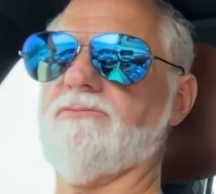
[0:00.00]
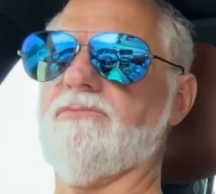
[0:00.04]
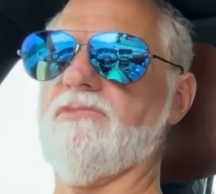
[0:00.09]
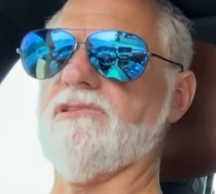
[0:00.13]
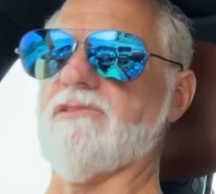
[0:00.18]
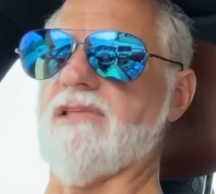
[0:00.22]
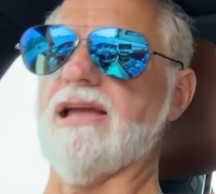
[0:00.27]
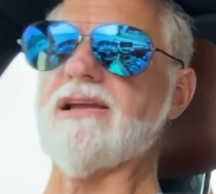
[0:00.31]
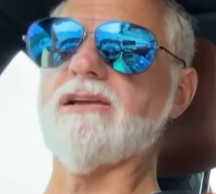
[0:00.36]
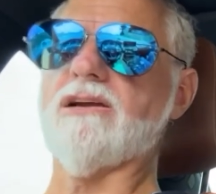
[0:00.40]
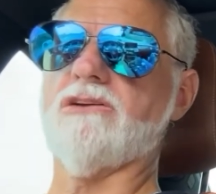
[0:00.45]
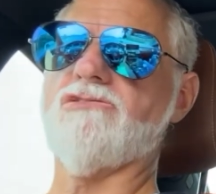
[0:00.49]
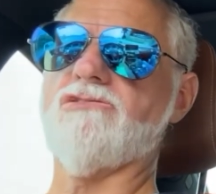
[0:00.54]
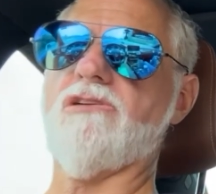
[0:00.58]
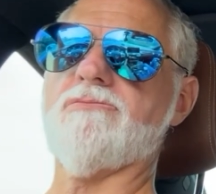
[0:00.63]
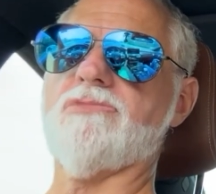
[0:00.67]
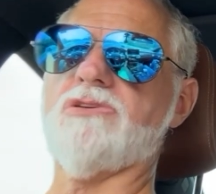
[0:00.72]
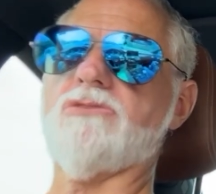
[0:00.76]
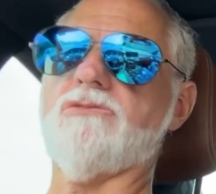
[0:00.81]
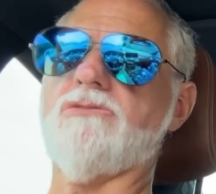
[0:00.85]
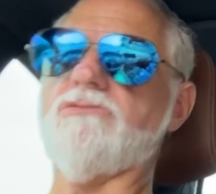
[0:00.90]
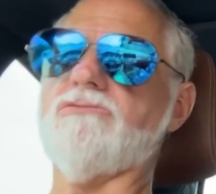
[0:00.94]
like a
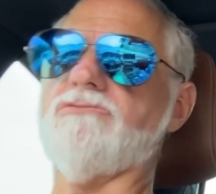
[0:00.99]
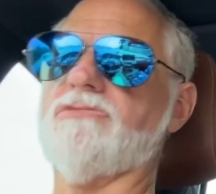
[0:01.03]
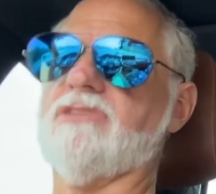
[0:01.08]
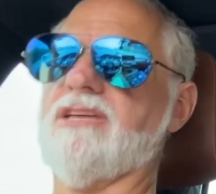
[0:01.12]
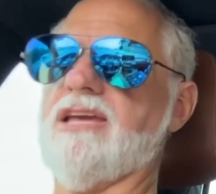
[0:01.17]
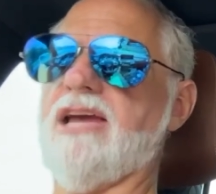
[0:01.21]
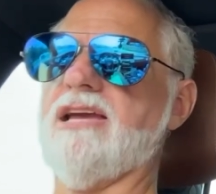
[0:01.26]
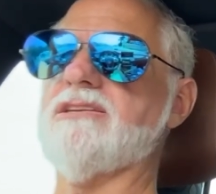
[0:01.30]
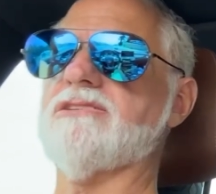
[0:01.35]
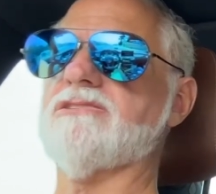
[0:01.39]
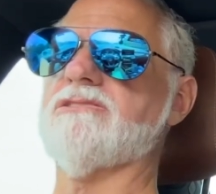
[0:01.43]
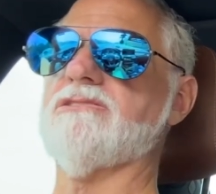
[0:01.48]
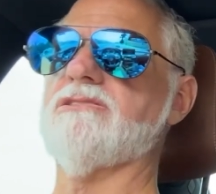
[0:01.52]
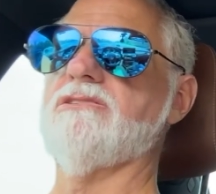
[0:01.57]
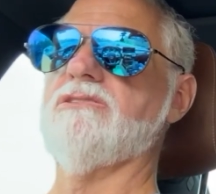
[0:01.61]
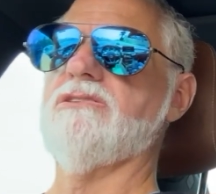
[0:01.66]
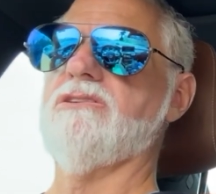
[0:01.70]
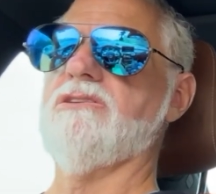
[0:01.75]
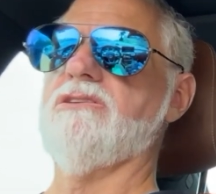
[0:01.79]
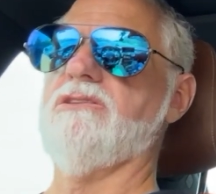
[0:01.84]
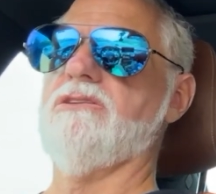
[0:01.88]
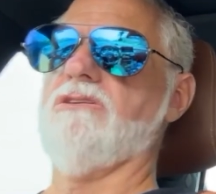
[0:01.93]
criminal case
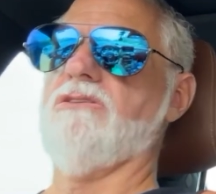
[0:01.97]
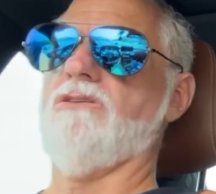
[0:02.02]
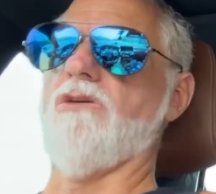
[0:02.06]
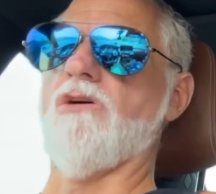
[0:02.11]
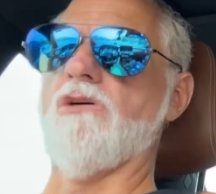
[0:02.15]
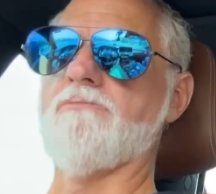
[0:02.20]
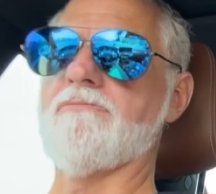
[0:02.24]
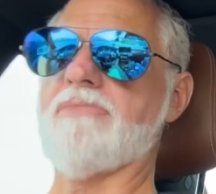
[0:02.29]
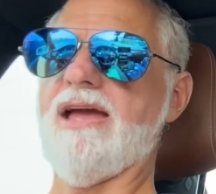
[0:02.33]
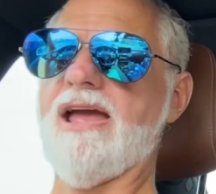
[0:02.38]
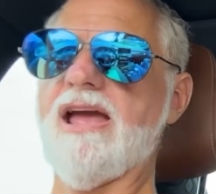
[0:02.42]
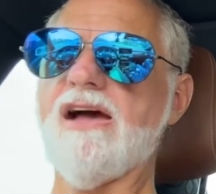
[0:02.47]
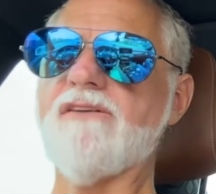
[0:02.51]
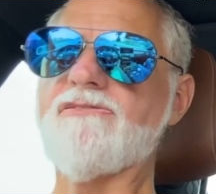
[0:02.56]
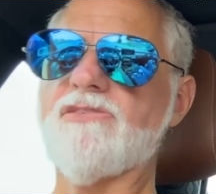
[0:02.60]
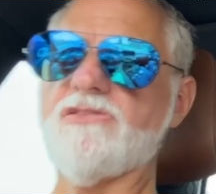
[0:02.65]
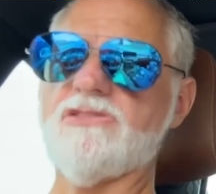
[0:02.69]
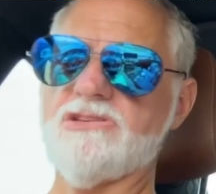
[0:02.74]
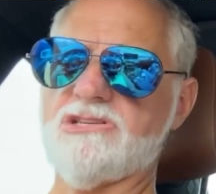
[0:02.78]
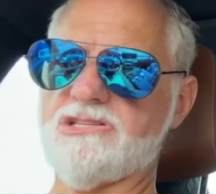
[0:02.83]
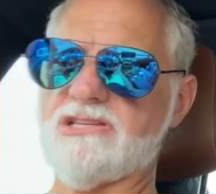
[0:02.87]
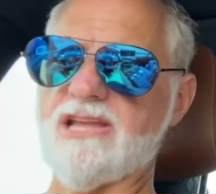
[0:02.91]
on behalf
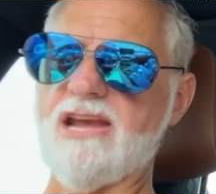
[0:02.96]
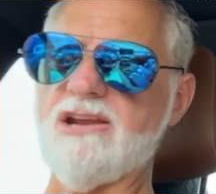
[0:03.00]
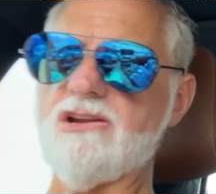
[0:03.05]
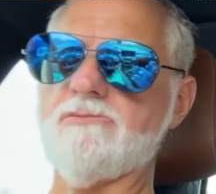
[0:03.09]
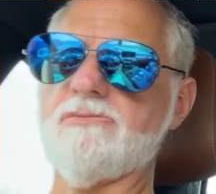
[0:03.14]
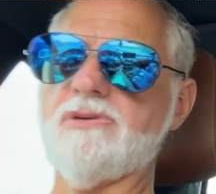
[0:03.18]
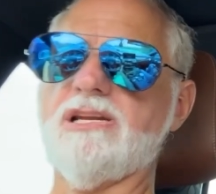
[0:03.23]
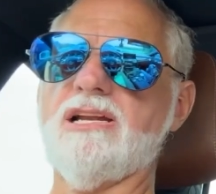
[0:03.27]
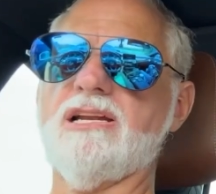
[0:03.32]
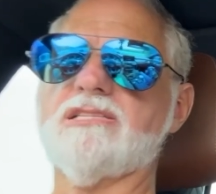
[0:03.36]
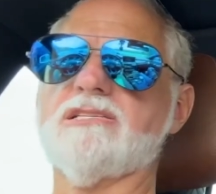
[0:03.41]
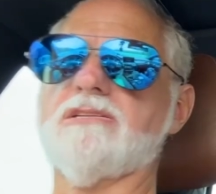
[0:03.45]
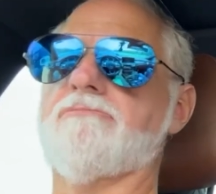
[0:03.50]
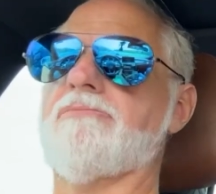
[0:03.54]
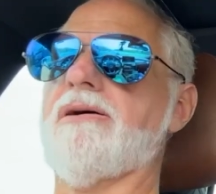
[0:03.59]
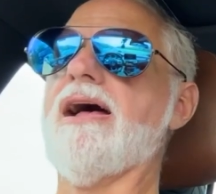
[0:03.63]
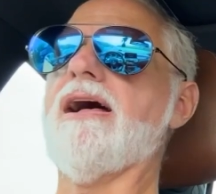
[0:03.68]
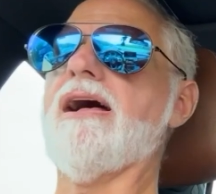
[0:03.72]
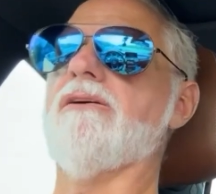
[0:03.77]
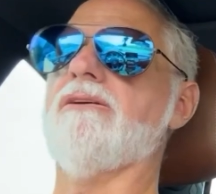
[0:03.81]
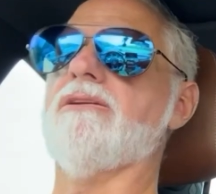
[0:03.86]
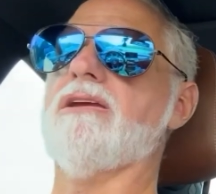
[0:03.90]
of the state or
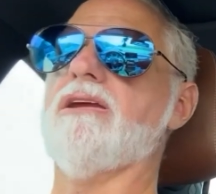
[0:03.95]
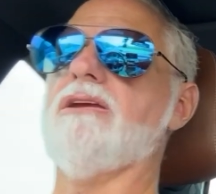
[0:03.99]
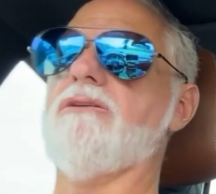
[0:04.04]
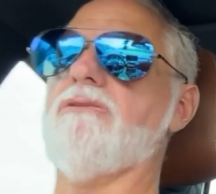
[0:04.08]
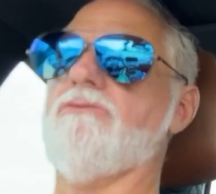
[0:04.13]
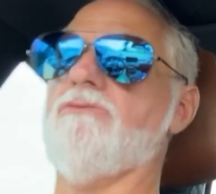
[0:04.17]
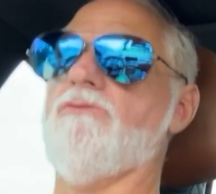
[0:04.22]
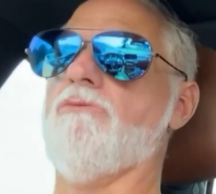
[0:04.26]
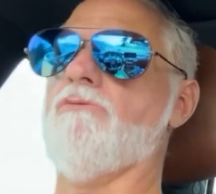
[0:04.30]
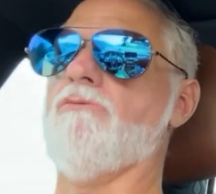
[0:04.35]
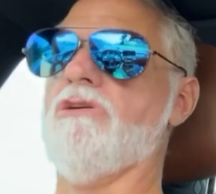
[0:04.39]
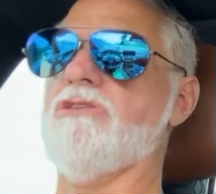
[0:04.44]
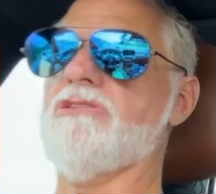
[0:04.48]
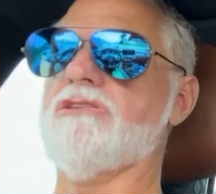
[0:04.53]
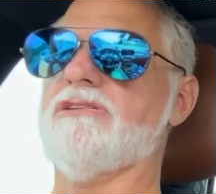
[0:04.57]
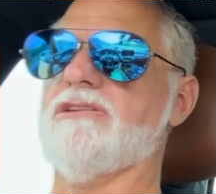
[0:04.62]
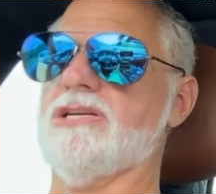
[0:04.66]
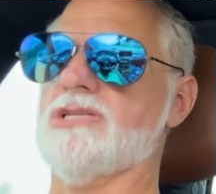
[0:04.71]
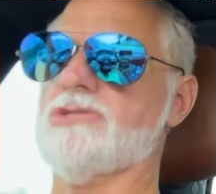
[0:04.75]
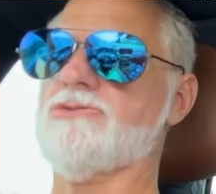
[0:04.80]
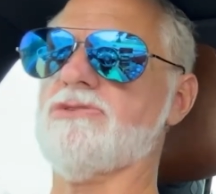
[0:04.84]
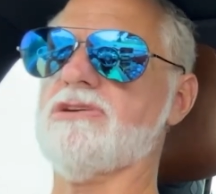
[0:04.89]
municipality with a
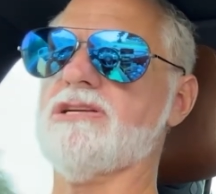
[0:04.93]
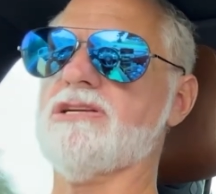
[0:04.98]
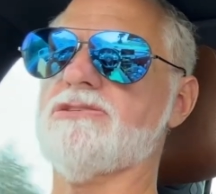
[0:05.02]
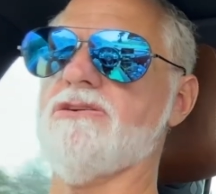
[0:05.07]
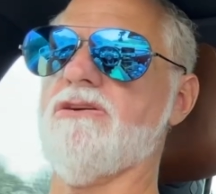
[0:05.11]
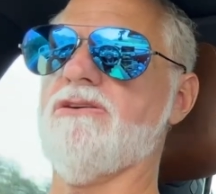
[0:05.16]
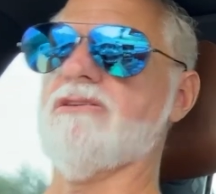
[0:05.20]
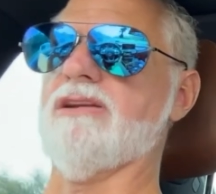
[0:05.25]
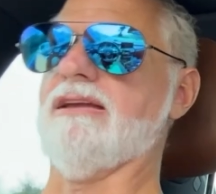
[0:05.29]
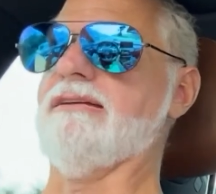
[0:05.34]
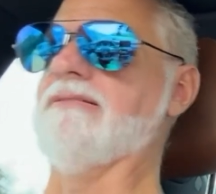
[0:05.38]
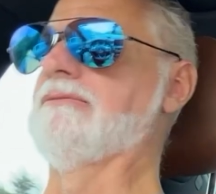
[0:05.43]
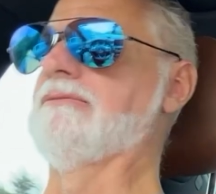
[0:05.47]
district attorney.